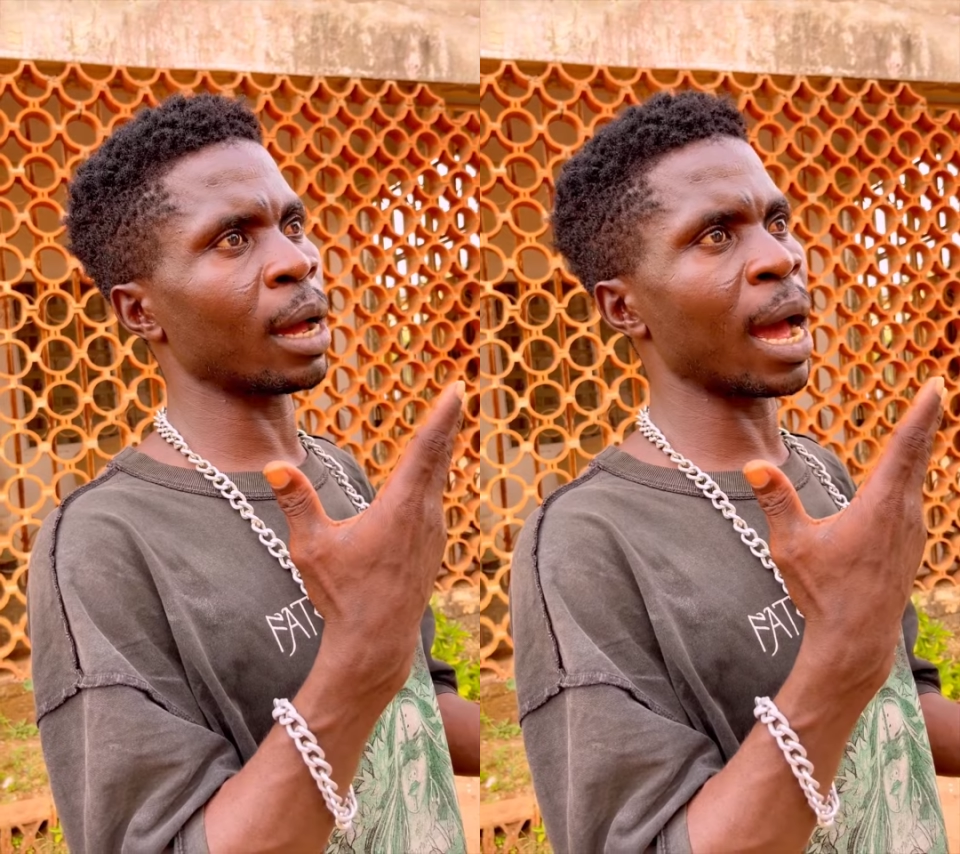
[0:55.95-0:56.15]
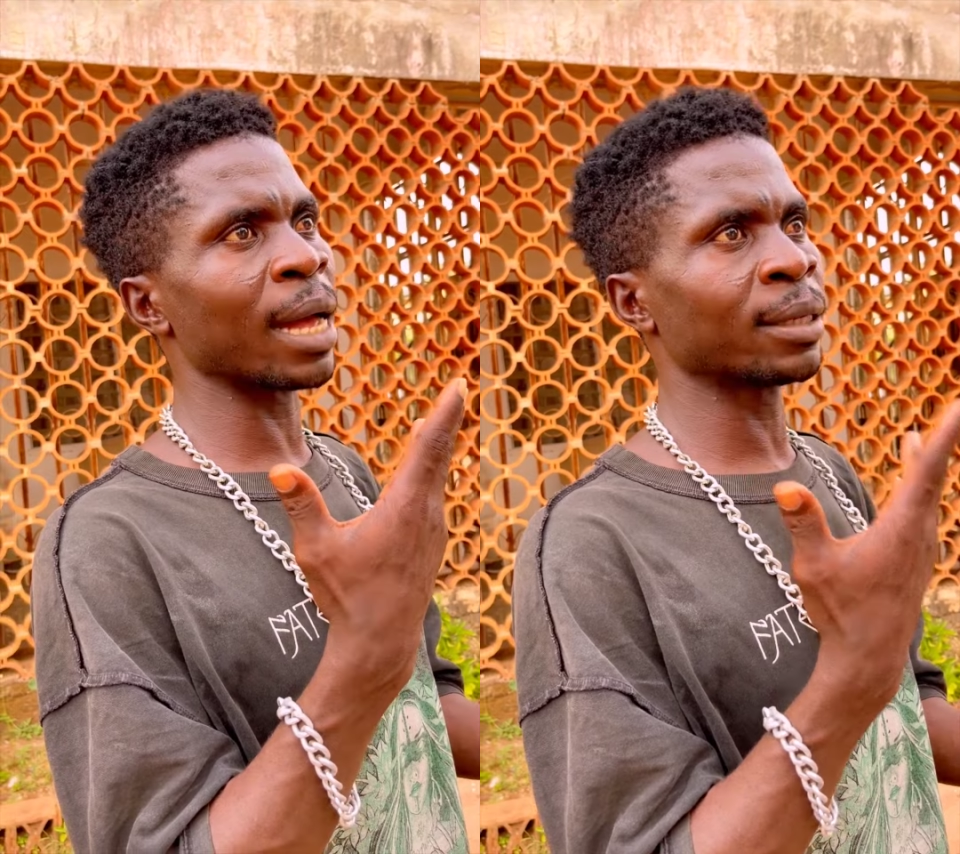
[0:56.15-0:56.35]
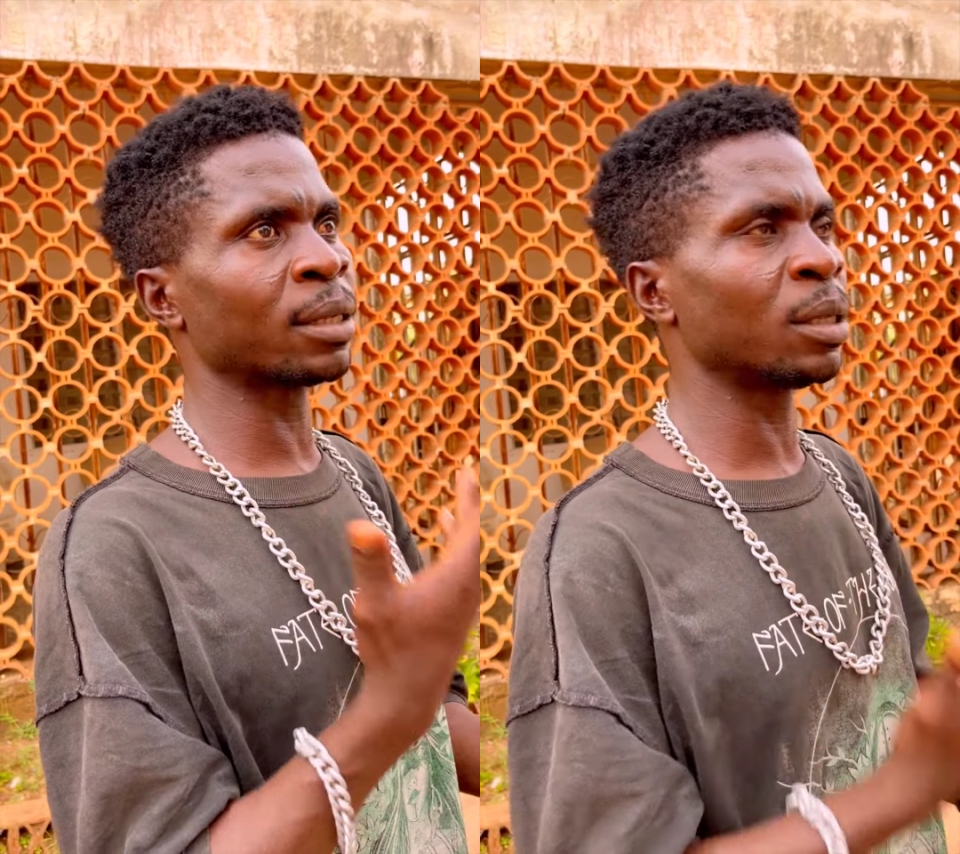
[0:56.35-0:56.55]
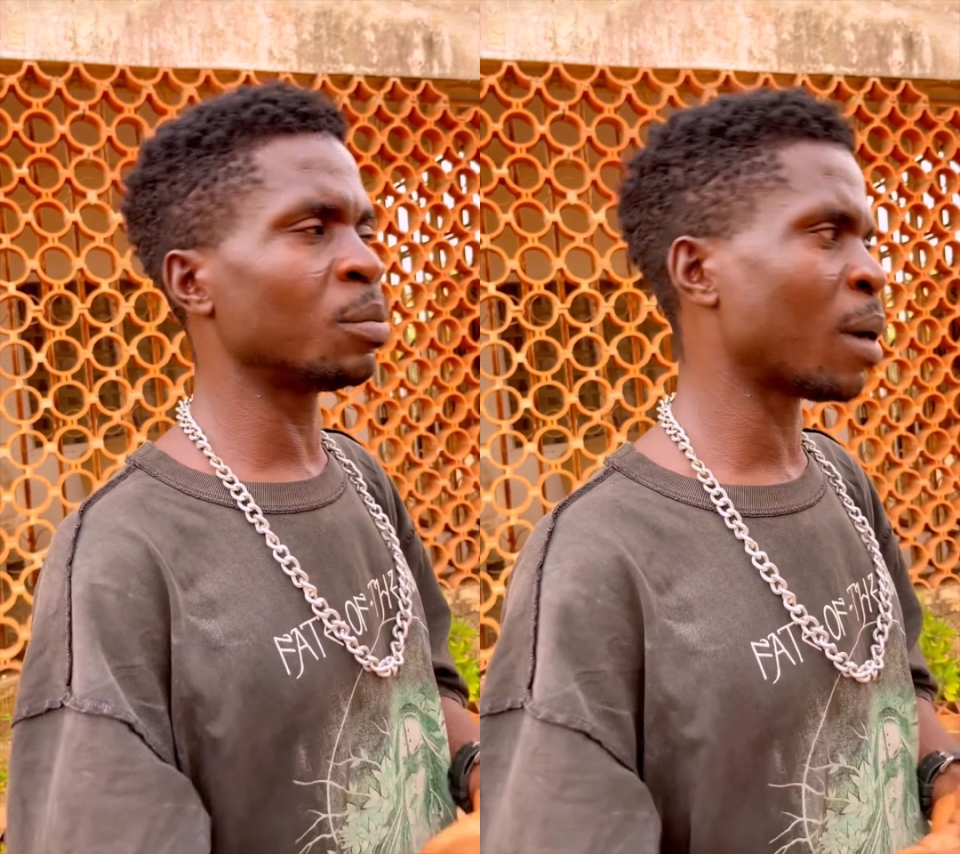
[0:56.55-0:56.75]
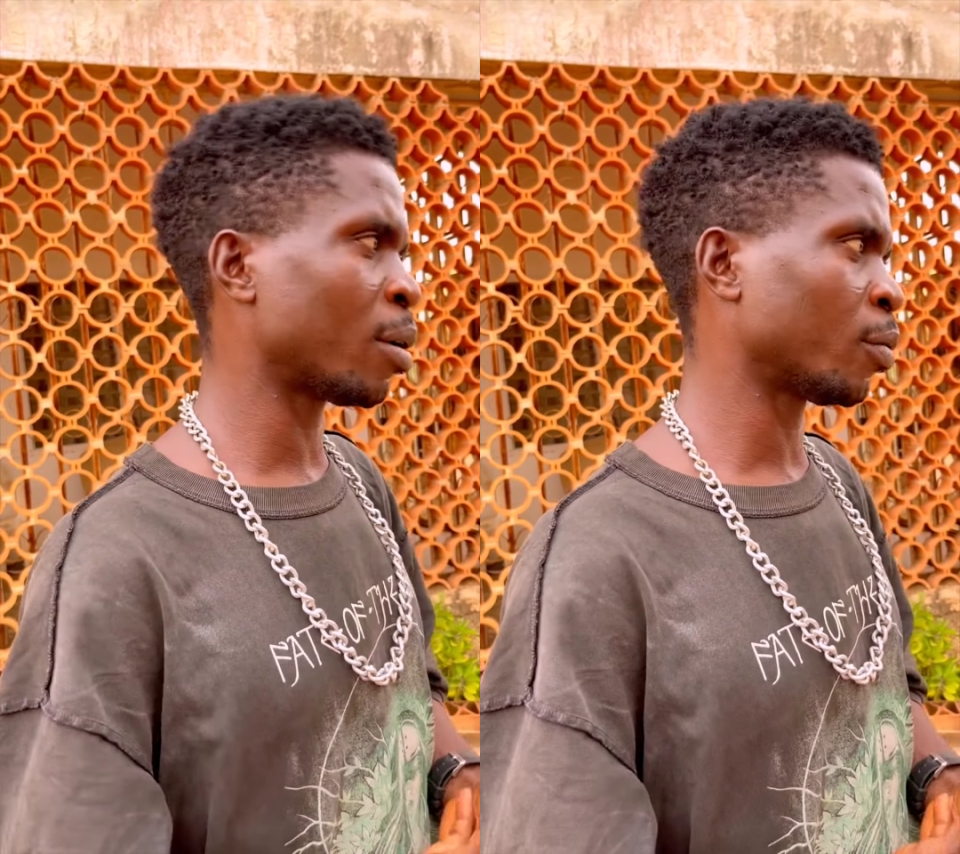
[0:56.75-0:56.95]
ask the
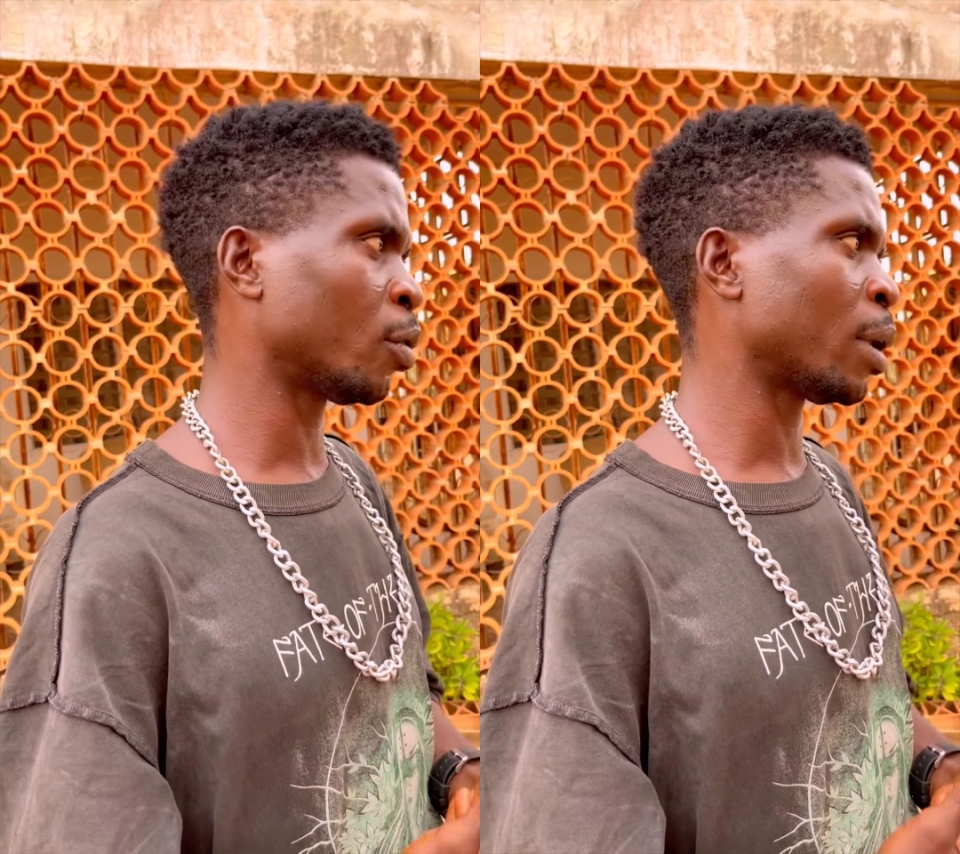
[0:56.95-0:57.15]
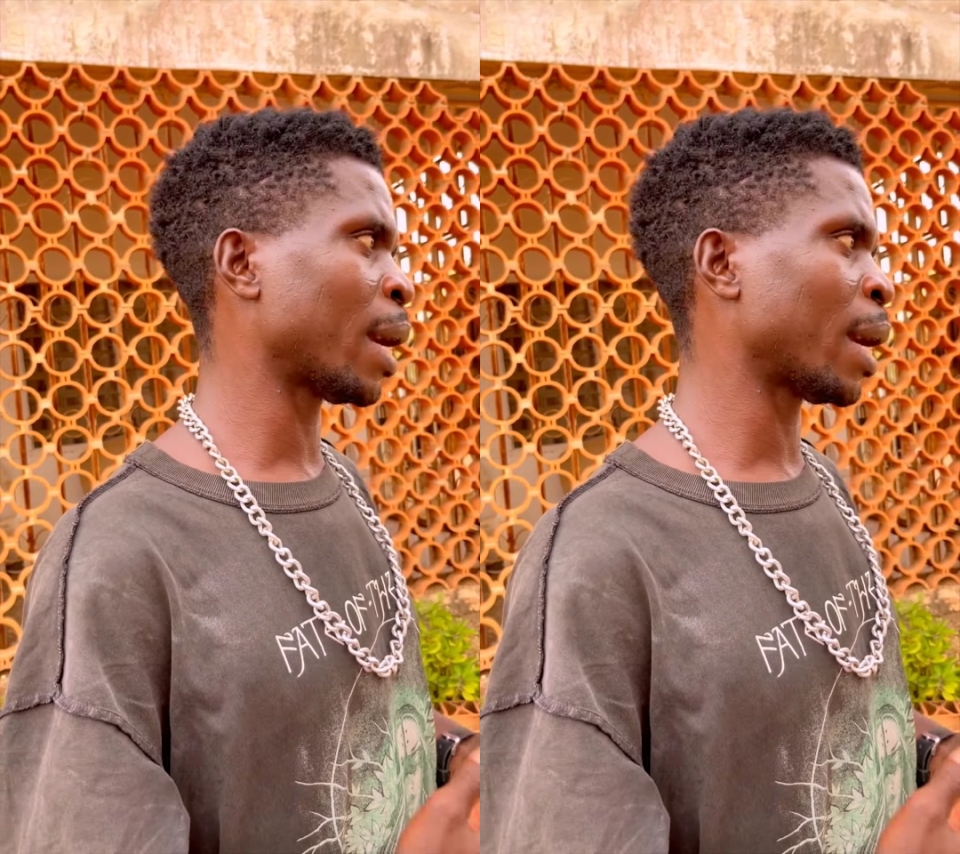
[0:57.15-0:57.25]
man of God.